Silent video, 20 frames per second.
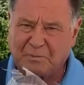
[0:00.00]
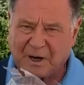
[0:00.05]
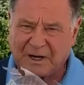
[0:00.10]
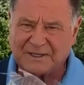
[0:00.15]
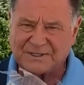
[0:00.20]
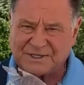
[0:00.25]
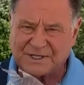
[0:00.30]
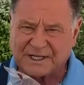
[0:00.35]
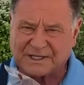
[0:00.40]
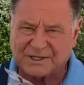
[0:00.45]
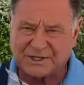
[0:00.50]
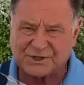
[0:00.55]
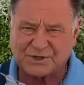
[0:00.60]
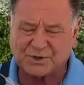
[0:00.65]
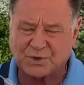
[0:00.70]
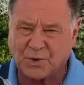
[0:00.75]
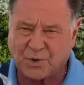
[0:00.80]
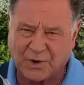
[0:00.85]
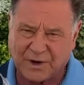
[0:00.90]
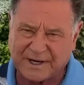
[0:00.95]
buns at the
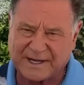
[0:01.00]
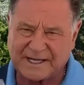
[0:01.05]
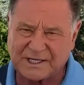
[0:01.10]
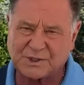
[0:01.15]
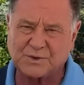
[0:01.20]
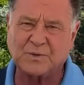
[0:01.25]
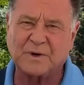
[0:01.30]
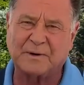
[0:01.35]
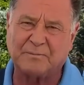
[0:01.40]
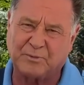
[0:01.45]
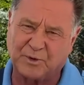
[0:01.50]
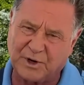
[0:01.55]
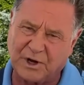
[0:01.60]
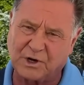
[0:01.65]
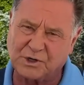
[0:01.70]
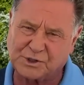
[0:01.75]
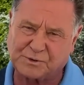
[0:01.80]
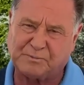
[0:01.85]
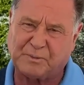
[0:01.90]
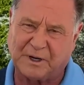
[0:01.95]
store, and guess what a
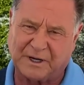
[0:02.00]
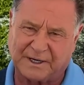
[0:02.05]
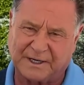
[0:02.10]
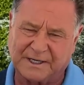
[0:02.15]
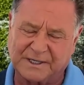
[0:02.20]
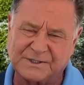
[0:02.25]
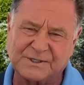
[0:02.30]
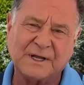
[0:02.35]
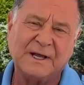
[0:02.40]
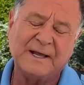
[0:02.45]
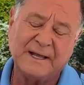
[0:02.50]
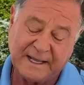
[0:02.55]
brioche bun is?